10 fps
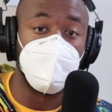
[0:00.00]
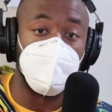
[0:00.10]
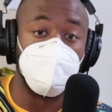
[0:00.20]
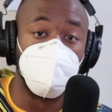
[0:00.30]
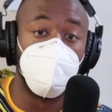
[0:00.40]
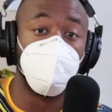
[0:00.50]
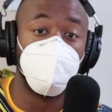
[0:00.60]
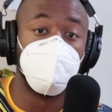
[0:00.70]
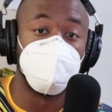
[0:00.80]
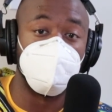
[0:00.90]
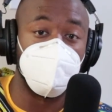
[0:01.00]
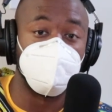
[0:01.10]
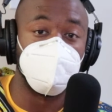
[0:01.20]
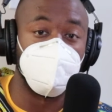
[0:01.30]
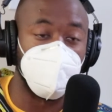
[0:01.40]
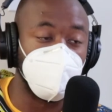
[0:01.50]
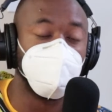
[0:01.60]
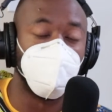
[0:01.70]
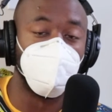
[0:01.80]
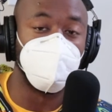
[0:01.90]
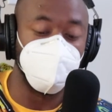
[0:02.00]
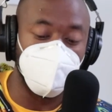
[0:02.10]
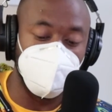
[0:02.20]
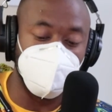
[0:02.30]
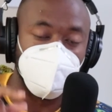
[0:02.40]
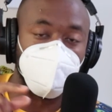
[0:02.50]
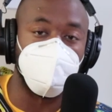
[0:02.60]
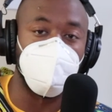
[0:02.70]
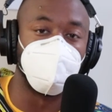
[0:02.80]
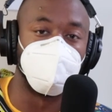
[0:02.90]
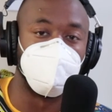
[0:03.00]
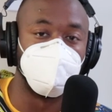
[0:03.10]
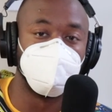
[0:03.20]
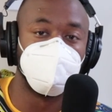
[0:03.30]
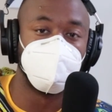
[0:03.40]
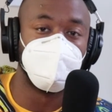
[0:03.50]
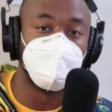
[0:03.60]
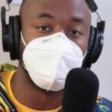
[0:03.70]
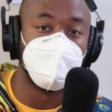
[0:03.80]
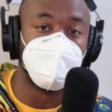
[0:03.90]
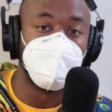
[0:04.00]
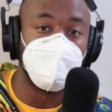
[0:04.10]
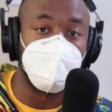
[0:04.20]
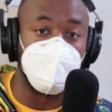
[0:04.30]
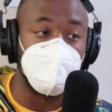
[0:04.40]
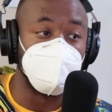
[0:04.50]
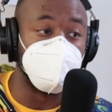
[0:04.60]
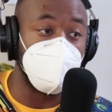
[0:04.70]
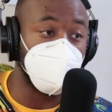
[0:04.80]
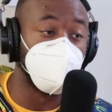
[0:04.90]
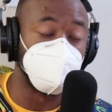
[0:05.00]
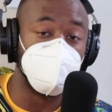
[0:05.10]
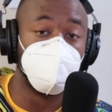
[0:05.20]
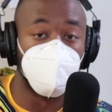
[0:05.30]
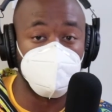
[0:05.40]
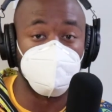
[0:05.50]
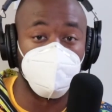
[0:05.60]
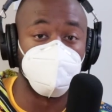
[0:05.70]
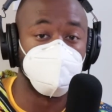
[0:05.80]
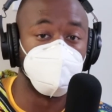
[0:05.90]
And know that at any point you can hit the unfollow button, and that hurts them more than it hurts